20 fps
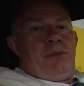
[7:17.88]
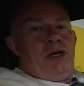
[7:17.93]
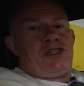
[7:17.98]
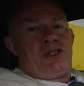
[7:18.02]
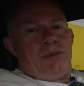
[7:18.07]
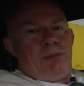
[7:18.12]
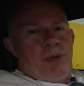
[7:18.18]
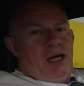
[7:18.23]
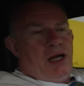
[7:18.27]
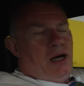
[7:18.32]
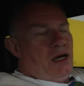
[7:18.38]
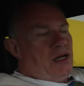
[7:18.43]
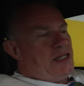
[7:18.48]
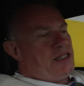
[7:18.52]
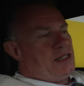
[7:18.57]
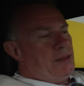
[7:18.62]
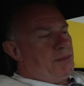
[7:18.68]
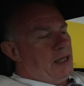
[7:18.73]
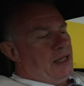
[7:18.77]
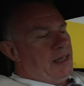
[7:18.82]
And I'm about
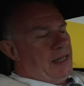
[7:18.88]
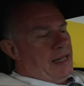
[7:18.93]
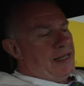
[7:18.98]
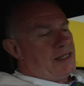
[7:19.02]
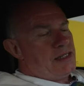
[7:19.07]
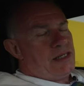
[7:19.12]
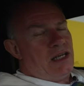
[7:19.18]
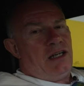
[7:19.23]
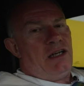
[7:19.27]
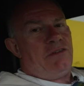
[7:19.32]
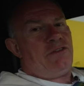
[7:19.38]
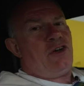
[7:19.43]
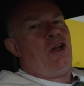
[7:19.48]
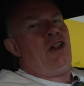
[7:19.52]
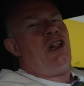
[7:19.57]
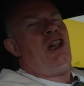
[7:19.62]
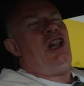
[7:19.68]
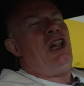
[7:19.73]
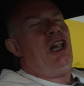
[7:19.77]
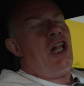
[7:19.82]
6'2", and I thought
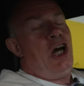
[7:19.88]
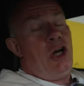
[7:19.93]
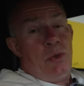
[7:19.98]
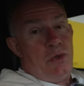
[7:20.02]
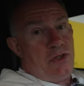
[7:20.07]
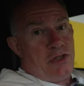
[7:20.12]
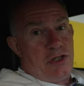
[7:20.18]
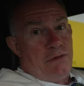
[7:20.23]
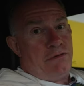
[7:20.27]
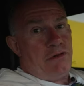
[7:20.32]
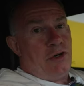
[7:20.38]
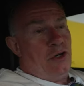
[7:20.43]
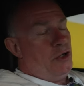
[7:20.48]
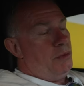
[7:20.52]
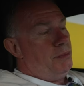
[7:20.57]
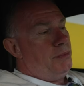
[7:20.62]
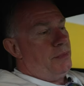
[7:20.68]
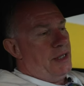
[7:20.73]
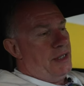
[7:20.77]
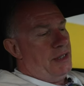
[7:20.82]
that there was loads of
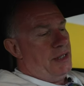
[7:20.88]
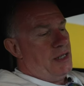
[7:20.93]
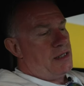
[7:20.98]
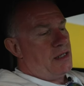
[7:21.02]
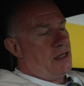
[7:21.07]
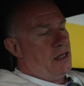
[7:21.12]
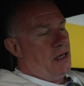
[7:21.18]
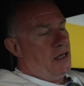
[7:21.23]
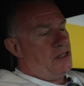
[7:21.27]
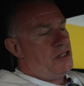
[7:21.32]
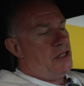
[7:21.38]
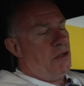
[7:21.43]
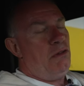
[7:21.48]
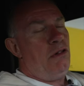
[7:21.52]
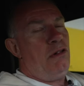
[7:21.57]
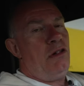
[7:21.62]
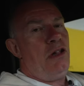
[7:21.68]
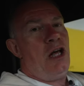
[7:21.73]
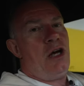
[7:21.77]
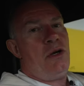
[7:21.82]
room. There was loads of
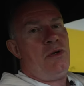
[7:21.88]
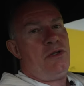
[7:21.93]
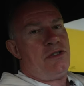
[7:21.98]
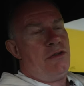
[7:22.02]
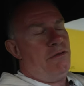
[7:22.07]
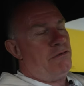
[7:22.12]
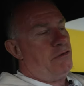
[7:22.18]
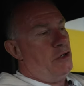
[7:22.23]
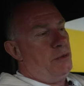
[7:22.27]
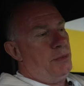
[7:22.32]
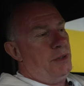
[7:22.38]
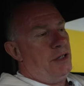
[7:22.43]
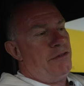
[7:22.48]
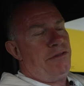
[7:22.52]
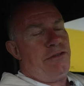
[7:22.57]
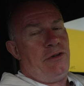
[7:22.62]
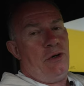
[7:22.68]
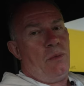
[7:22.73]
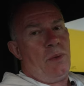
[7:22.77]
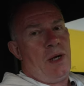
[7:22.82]
room available in the
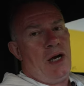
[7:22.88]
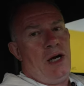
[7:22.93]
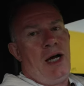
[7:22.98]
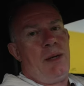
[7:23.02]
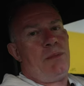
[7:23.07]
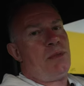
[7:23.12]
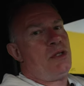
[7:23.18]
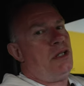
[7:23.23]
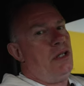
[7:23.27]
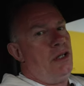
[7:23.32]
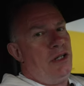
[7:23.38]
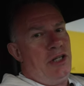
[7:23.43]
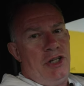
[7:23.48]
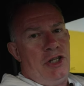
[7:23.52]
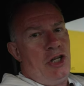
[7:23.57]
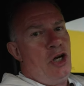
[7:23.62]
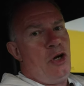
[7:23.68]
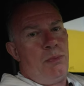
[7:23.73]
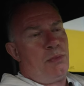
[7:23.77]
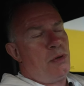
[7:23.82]
footwell. There wasn't any problem
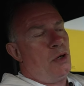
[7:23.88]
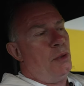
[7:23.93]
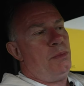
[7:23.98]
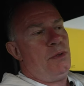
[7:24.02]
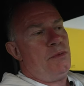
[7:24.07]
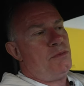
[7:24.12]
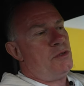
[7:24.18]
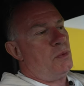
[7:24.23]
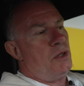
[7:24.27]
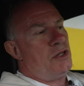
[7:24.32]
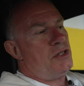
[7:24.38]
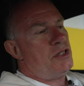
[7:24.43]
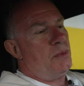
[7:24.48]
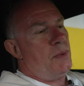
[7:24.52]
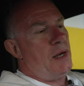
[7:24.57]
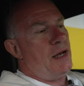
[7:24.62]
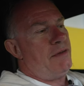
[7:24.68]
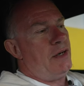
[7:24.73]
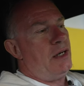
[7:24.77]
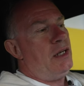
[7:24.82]
whatsoever.
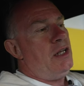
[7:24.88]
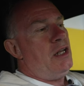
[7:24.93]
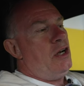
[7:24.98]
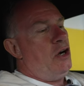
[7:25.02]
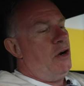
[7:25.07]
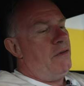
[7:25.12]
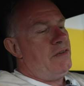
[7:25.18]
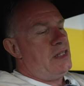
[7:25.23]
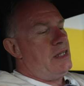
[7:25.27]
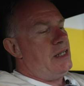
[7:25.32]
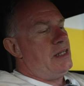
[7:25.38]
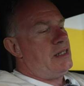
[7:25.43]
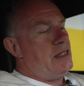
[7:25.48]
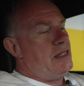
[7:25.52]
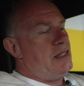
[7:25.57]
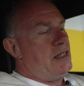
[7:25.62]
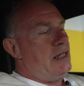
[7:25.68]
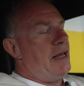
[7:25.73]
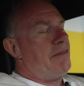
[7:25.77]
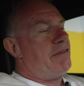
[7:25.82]
Most of my height is
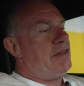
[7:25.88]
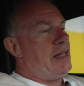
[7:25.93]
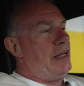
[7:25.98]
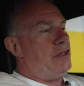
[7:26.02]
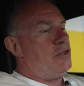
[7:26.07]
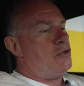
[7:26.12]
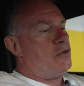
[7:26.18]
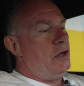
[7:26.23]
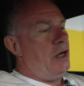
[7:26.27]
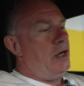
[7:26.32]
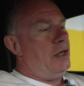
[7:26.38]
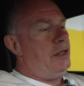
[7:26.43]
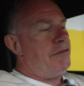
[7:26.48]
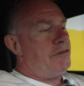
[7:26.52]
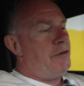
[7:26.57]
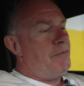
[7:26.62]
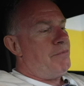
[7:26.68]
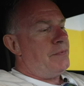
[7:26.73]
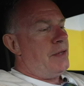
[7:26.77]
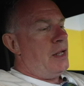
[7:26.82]
in my legs. I've
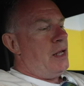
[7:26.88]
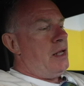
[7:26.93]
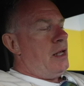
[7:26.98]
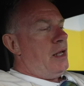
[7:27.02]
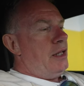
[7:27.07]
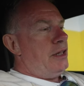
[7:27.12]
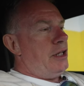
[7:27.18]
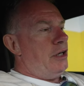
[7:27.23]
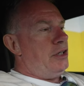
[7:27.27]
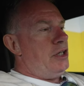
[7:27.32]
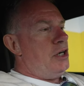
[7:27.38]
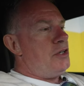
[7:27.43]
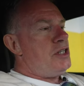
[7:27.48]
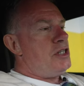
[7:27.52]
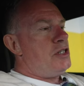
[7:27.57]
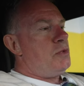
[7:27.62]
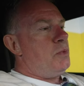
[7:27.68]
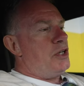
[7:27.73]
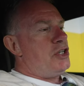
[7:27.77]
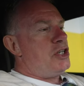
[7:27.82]
got quite a short body, so
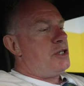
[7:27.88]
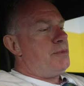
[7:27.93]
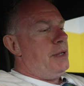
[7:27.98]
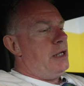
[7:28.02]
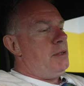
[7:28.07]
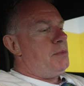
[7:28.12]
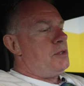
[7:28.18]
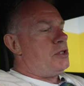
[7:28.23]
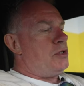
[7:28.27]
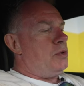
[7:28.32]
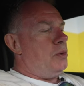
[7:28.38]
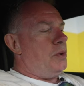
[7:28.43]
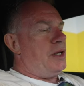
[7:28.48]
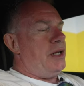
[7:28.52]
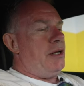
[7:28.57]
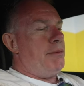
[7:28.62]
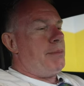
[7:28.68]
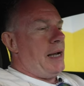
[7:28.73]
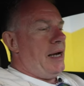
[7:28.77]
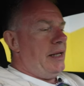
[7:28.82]
most of that
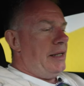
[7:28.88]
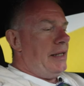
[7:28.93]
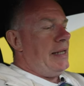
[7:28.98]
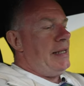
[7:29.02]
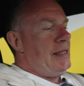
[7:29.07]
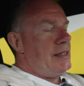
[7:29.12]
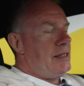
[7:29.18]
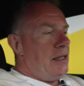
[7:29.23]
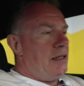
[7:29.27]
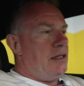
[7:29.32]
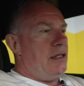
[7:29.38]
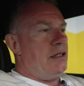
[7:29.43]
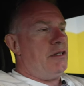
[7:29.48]
6'2" length